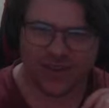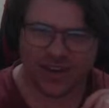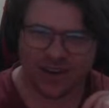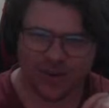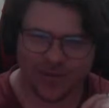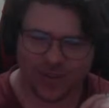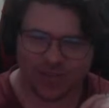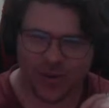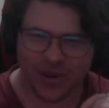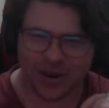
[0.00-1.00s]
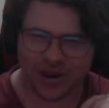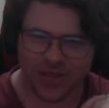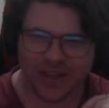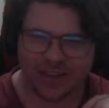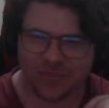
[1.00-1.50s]
a little bit of a smirk. I
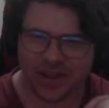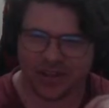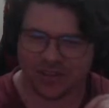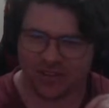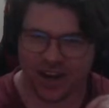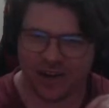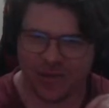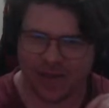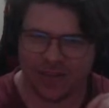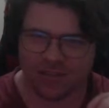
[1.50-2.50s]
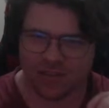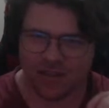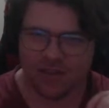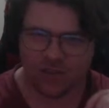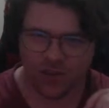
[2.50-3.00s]
think he's pretty excited about this.
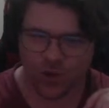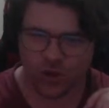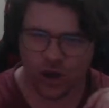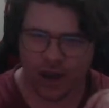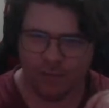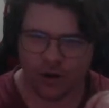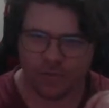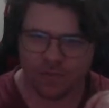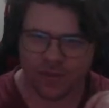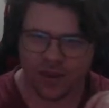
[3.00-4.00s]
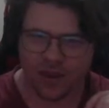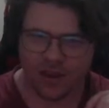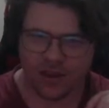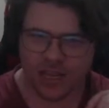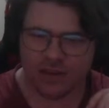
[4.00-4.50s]
Steel side bottom.
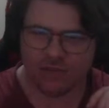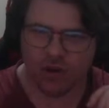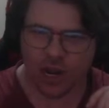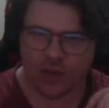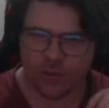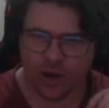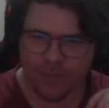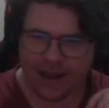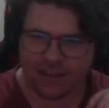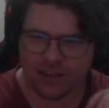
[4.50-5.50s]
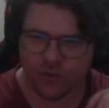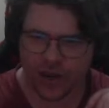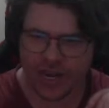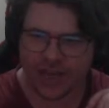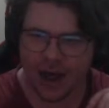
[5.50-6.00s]
To give Collingwood a massive
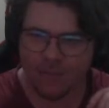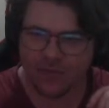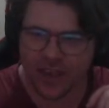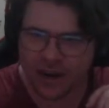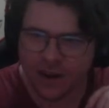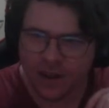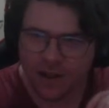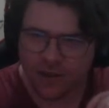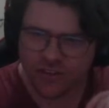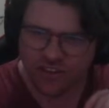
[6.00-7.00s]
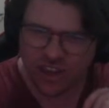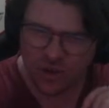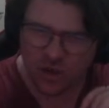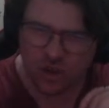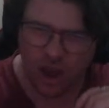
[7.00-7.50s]
win. He comes in. Steel
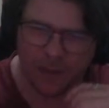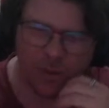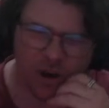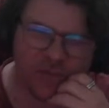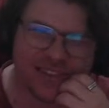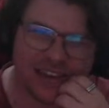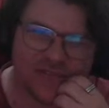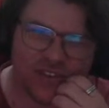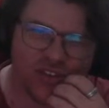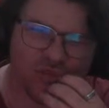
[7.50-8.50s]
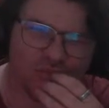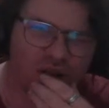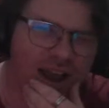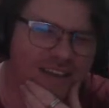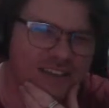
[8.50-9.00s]
side bottom. He's left it to the
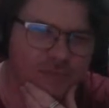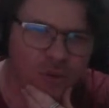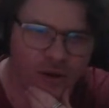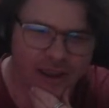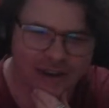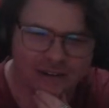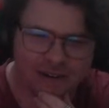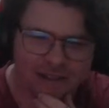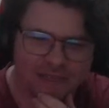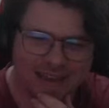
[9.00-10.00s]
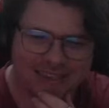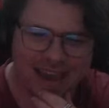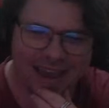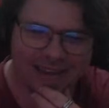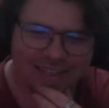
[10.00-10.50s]
right. It's a point. They
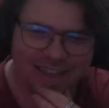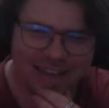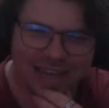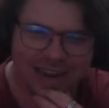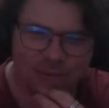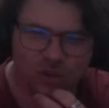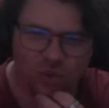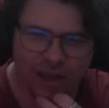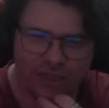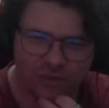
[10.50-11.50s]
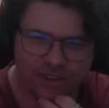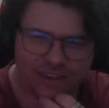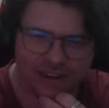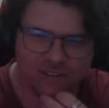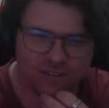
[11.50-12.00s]
take the lead with 23
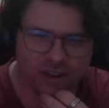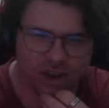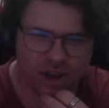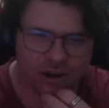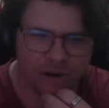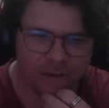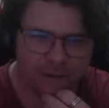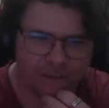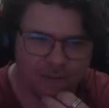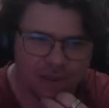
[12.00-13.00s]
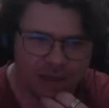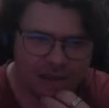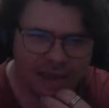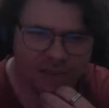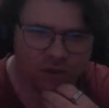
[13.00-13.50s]
seconds to go.
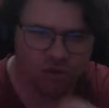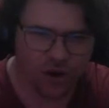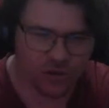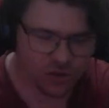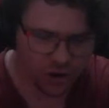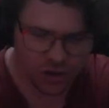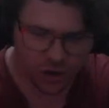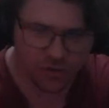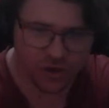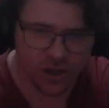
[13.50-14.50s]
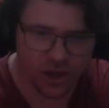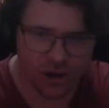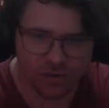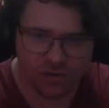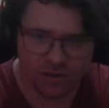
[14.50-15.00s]
Can the Crows go coast to coast?